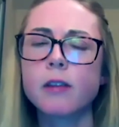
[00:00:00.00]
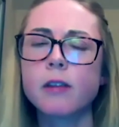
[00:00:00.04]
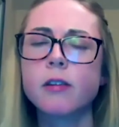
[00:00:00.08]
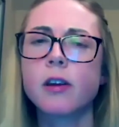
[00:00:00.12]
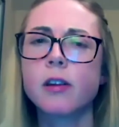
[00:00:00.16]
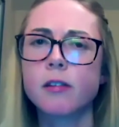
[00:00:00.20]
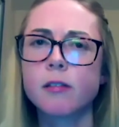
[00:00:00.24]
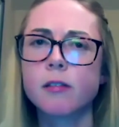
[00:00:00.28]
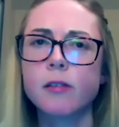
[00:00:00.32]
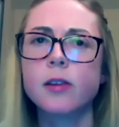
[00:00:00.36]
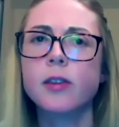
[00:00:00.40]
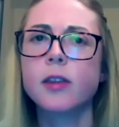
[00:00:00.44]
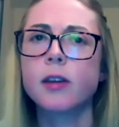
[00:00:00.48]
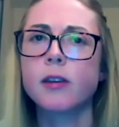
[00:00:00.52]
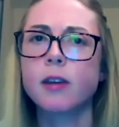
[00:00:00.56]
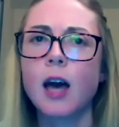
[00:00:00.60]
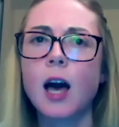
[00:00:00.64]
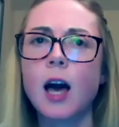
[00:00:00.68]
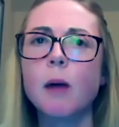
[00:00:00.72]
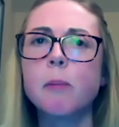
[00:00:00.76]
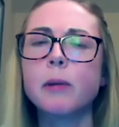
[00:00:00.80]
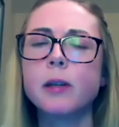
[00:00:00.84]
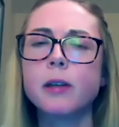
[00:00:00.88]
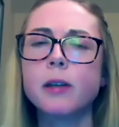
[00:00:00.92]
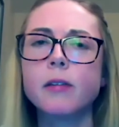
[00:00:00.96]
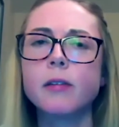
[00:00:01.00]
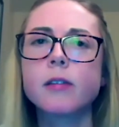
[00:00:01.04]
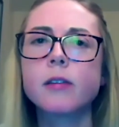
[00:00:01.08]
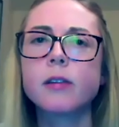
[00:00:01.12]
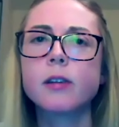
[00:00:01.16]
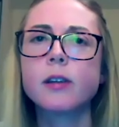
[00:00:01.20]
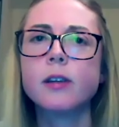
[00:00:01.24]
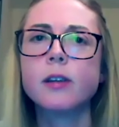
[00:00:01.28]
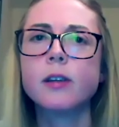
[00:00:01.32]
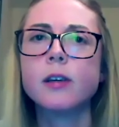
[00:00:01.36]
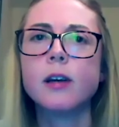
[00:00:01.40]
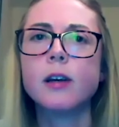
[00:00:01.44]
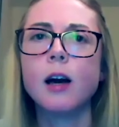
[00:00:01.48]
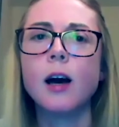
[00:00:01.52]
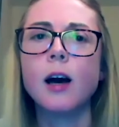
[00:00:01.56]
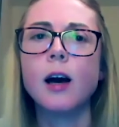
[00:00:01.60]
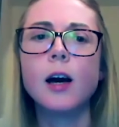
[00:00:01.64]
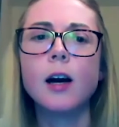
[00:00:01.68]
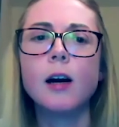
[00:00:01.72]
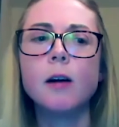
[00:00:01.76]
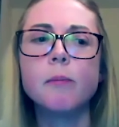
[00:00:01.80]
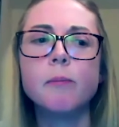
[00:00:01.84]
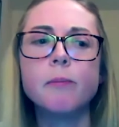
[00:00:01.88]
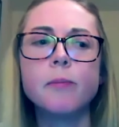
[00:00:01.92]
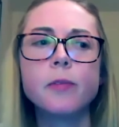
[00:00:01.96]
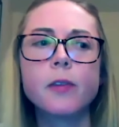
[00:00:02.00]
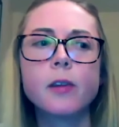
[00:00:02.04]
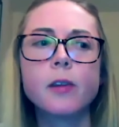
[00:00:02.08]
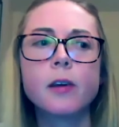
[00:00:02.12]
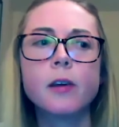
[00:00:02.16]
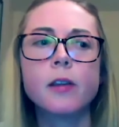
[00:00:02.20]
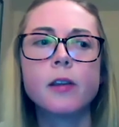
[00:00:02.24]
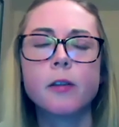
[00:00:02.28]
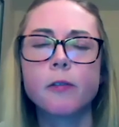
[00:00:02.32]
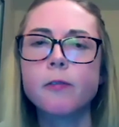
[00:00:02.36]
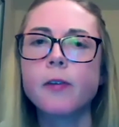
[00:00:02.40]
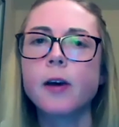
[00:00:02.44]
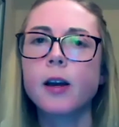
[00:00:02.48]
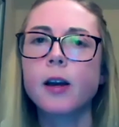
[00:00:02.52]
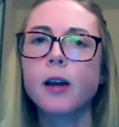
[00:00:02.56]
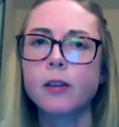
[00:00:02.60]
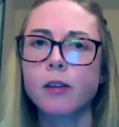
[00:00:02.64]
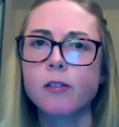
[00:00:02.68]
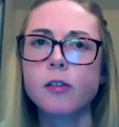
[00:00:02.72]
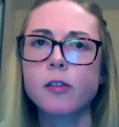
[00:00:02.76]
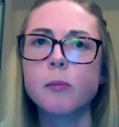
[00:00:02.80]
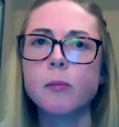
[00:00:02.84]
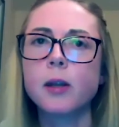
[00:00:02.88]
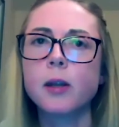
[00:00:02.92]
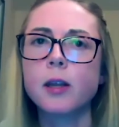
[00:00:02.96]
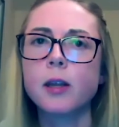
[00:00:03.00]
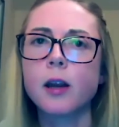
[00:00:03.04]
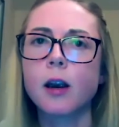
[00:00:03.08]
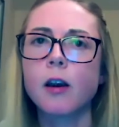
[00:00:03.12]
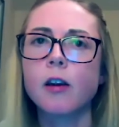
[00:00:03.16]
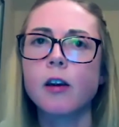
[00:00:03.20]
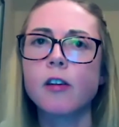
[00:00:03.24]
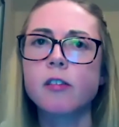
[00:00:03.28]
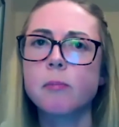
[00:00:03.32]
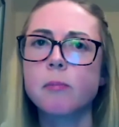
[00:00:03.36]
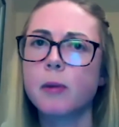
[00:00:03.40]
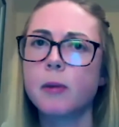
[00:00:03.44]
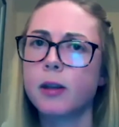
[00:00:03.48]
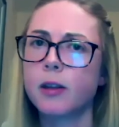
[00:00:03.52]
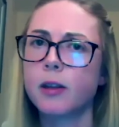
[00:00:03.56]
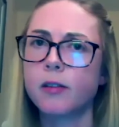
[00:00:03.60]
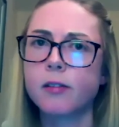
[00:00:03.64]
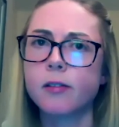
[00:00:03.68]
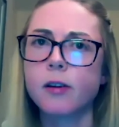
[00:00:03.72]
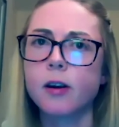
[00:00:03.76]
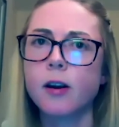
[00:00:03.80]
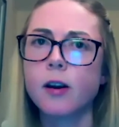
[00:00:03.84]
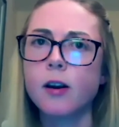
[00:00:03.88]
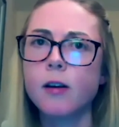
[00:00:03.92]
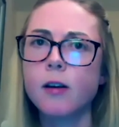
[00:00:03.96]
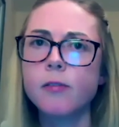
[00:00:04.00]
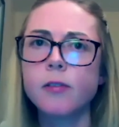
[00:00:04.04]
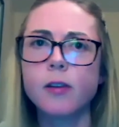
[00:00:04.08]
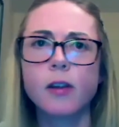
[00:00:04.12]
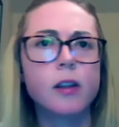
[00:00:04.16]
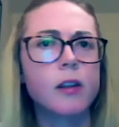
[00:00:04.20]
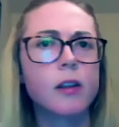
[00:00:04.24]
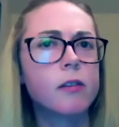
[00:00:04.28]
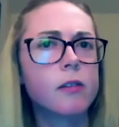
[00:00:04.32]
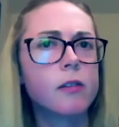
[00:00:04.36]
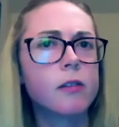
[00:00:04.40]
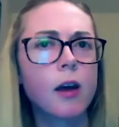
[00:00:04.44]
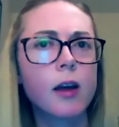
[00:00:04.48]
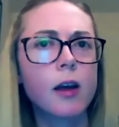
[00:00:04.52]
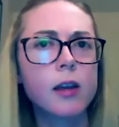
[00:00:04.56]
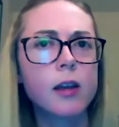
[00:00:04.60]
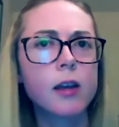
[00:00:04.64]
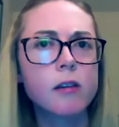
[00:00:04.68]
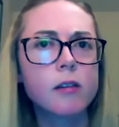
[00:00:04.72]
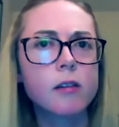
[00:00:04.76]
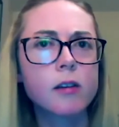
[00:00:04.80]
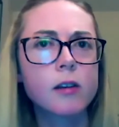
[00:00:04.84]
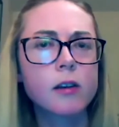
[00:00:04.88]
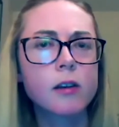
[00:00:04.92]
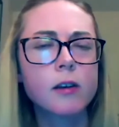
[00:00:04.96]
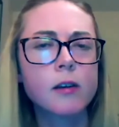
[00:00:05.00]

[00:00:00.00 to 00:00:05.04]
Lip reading: history that happened. The fact that so many Irishmen had served and had died,